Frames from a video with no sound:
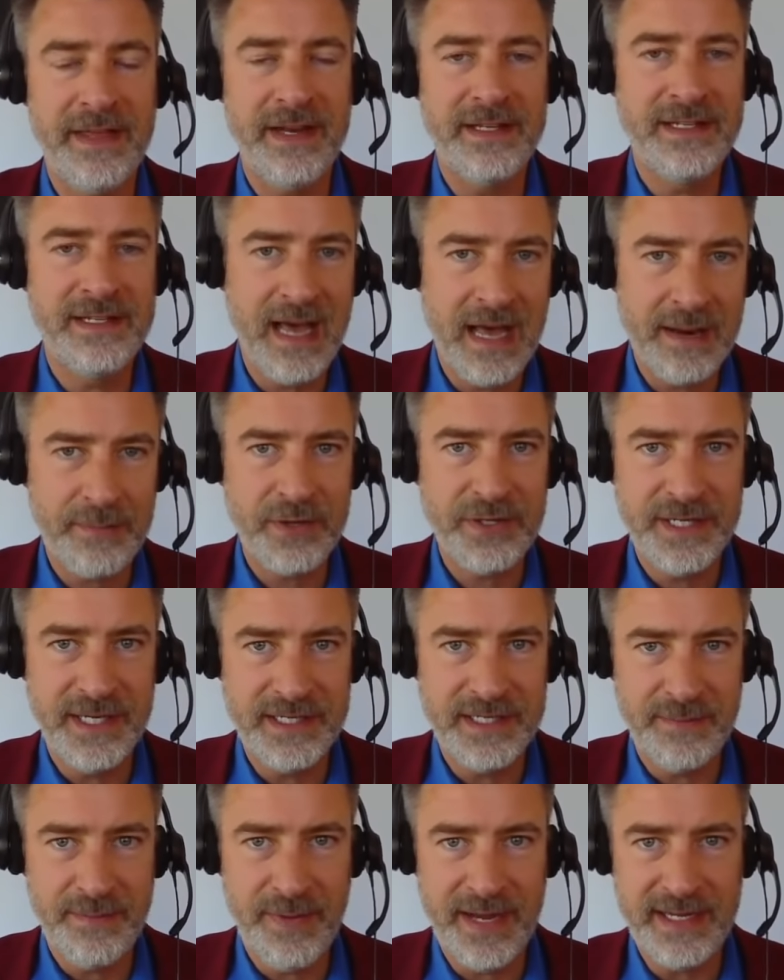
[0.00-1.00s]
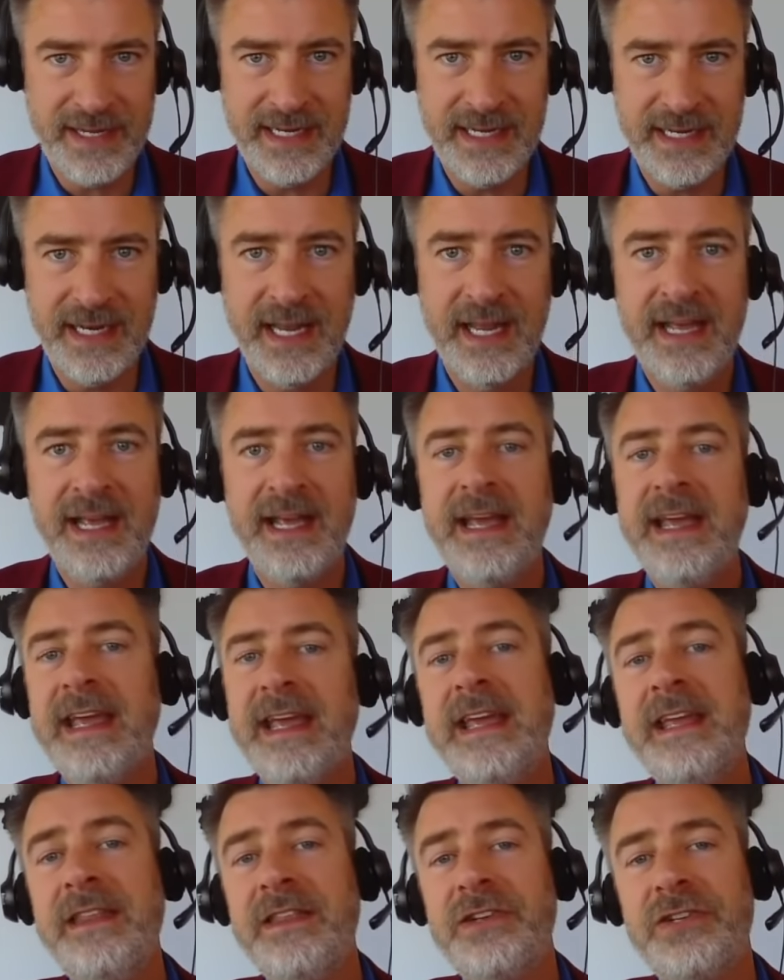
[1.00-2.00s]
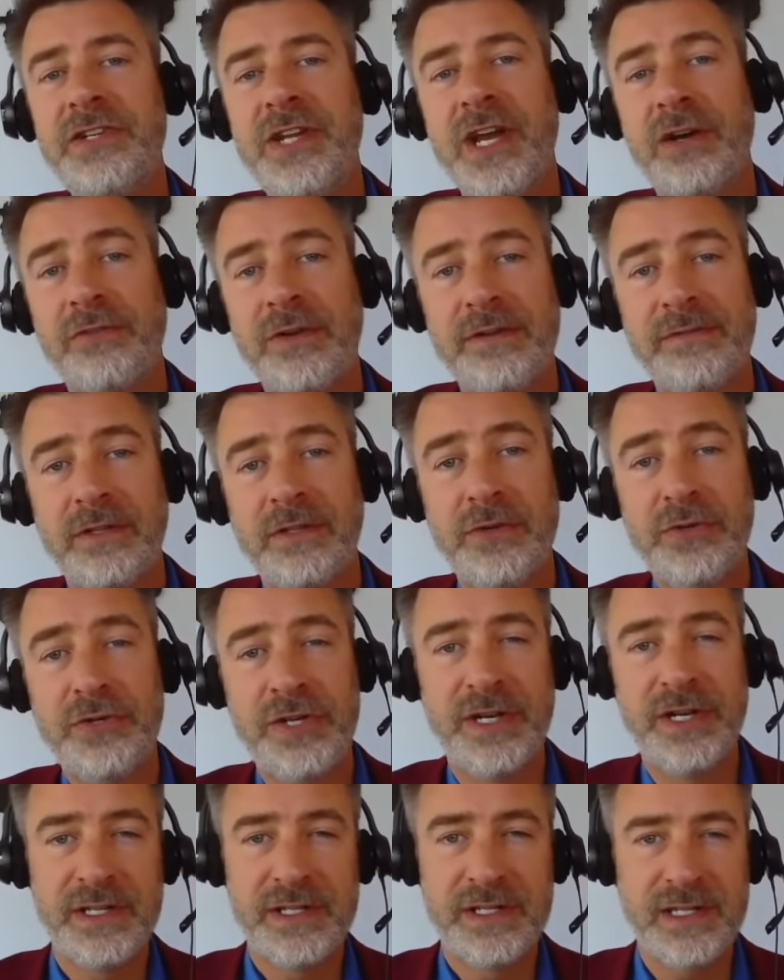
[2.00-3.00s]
that is not participating in the shale revolution in